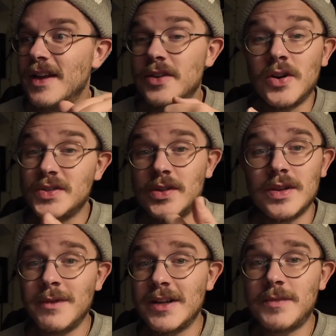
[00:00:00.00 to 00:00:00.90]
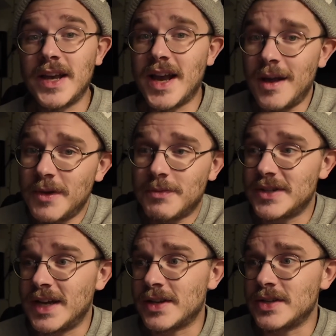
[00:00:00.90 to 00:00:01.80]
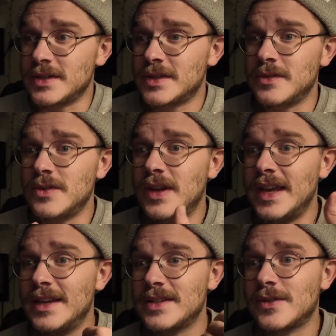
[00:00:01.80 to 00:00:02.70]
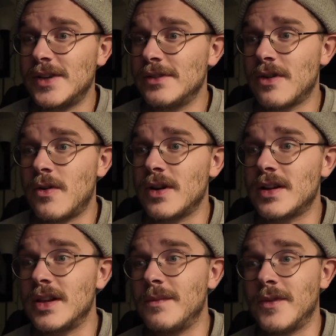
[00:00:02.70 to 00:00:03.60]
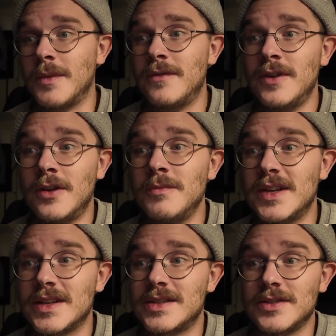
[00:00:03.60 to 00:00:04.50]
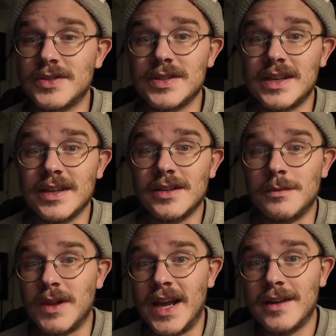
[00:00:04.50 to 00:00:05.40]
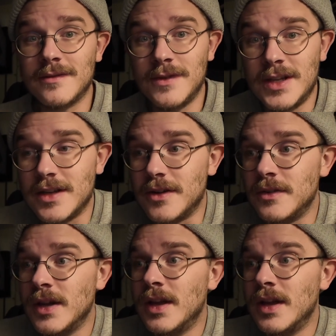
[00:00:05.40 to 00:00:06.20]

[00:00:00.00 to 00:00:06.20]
You're also limited by copy protection, so you can't screen record a clip from a film because you'll just get a black video.